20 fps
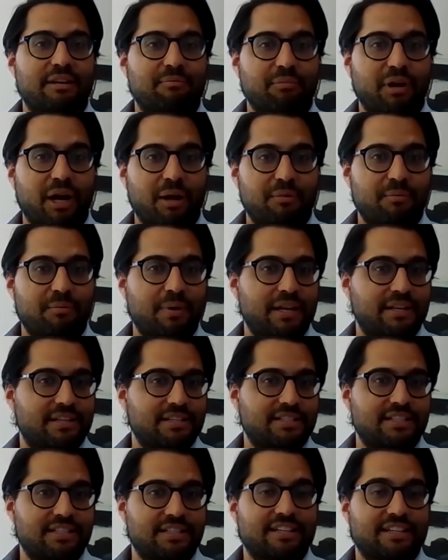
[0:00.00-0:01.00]
might be better
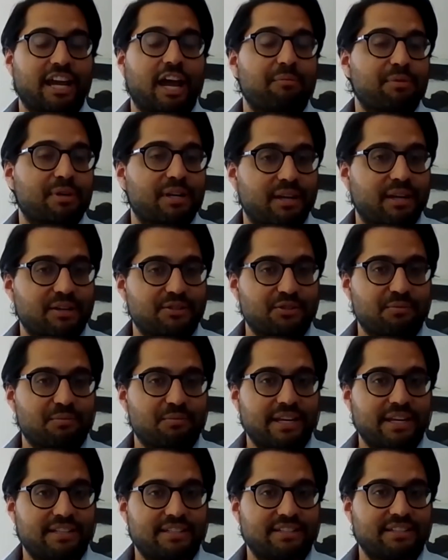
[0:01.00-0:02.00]
to capitalize your
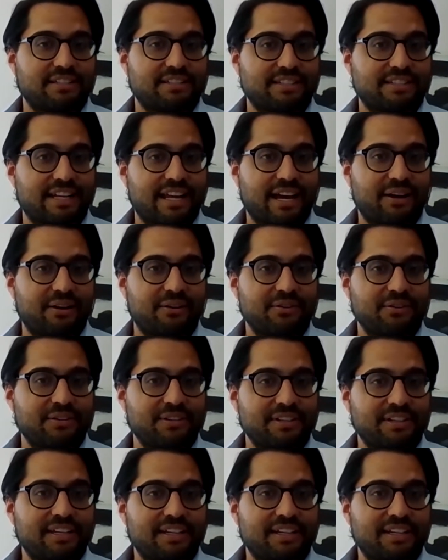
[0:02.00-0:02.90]
maintenance now